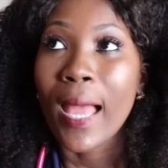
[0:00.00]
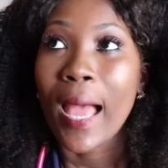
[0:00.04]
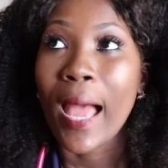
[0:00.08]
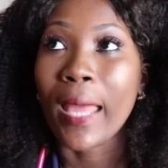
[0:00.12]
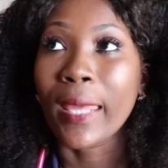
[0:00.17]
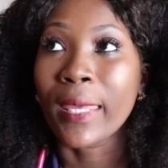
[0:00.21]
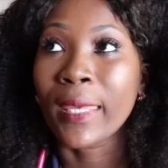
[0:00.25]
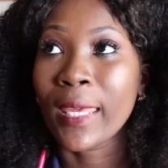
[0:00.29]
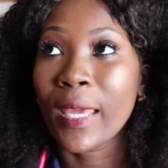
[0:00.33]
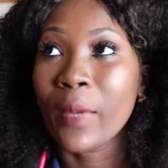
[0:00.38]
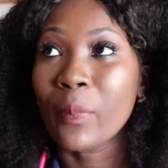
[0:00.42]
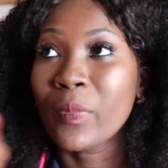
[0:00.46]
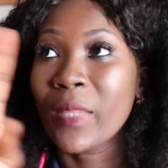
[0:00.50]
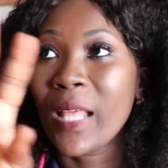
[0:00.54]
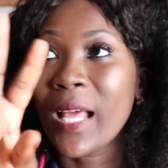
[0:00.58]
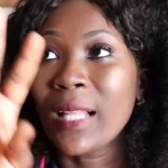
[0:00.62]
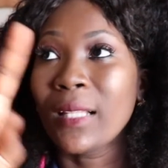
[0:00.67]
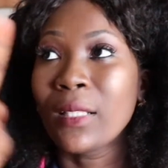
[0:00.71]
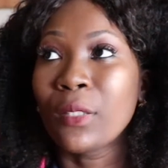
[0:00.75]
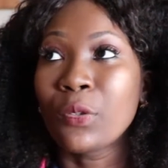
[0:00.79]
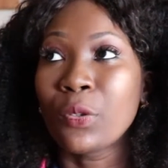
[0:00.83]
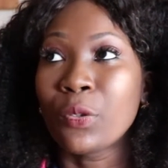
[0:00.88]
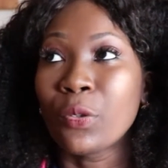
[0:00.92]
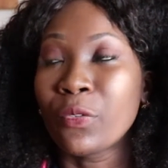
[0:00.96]
I kept
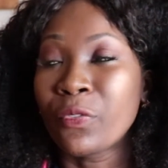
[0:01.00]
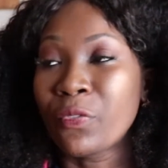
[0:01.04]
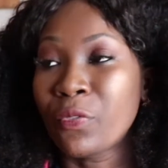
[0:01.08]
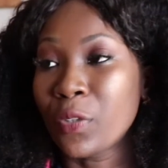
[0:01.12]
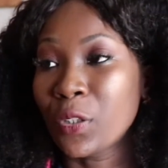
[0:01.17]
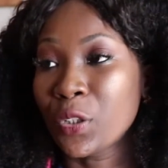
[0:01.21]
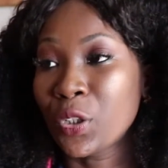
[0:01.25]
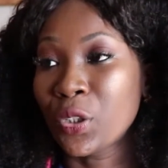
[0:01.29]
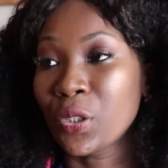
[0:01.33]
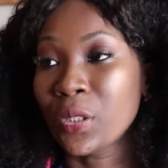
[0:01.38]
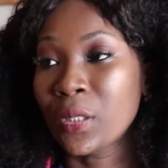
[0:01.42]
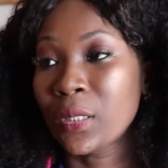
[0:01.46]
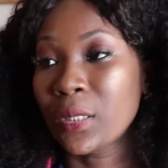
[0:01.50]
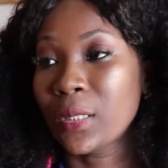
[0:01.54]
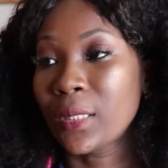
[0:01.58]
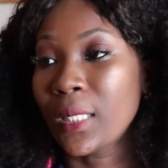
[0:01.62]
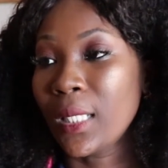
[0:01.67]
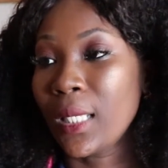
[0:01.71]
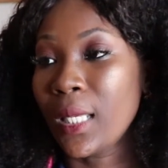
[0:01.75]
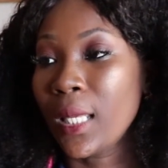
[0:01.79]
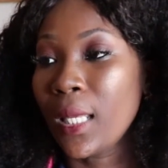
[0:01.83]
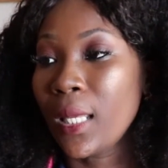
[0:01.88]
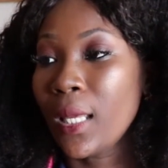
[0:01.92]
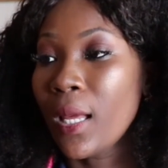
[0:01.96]
that little fortune
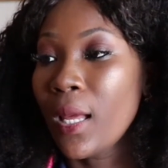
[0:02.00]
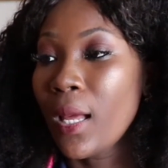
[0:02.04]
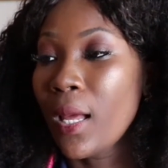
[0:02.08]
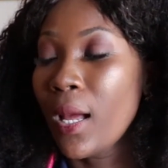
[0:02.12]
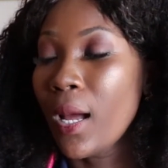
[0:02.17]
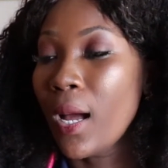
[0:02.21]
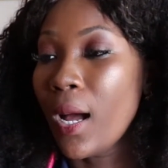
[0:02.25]
cookie